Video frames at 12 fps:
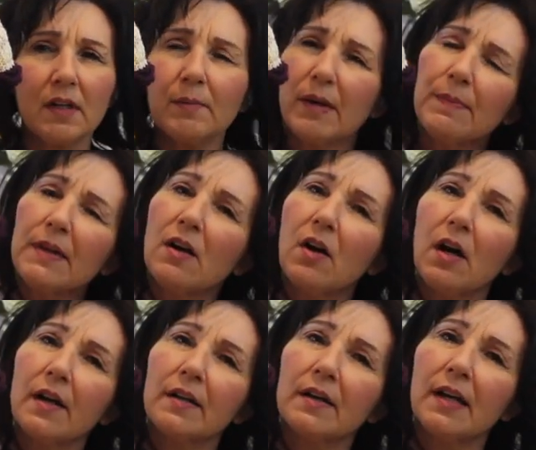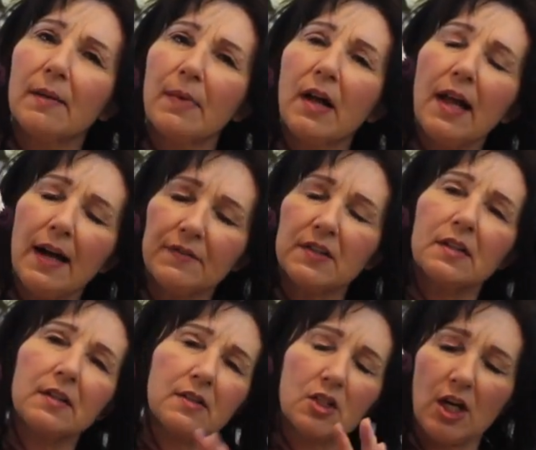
It might be cotton and hemp. I'll have to